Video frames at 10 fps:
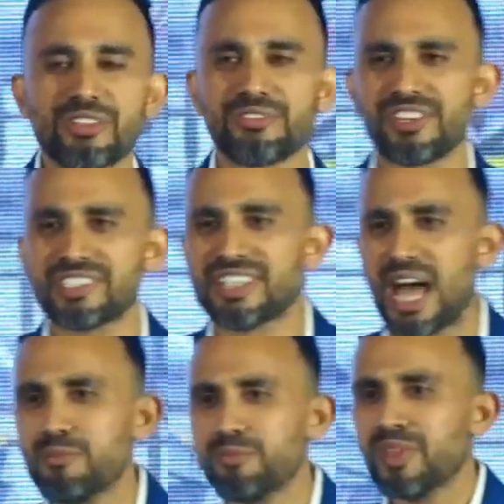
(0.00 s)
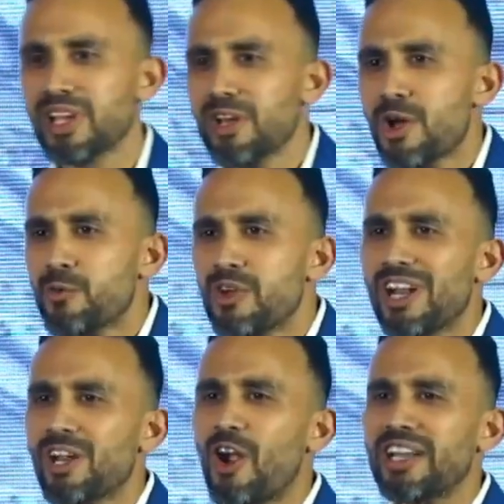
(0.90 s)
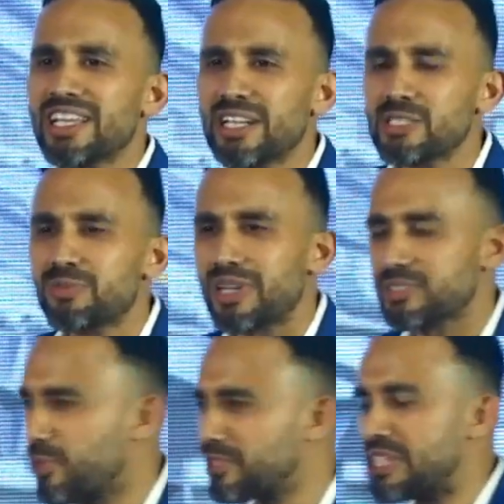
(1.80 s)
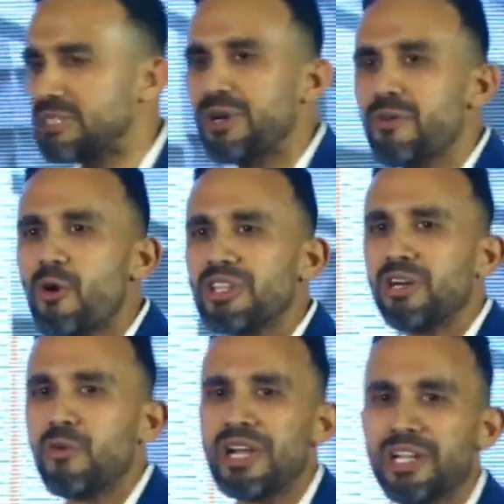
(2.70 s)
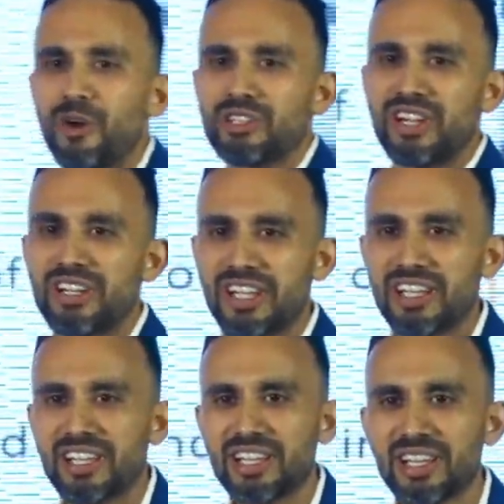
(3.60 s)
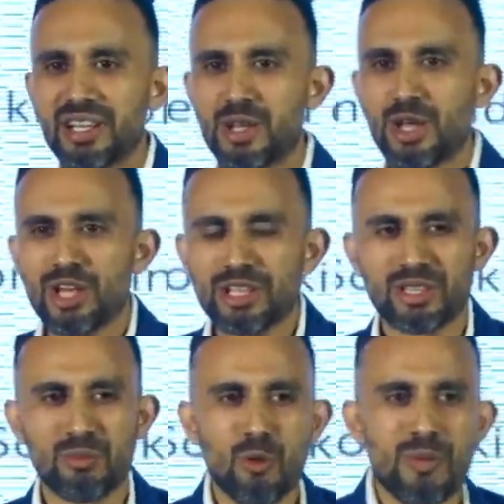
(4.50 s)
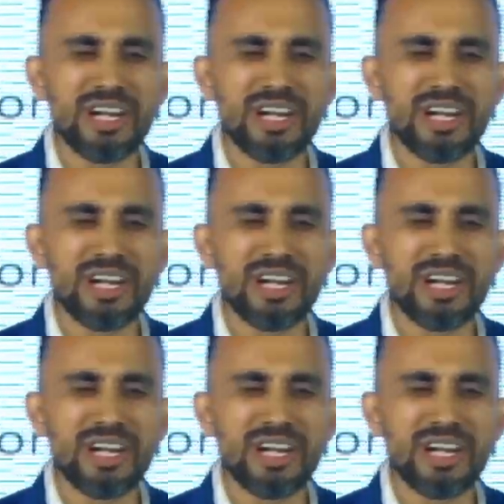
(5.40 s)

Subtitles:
first time, we will not increase process speed more than 20 or 30. The moment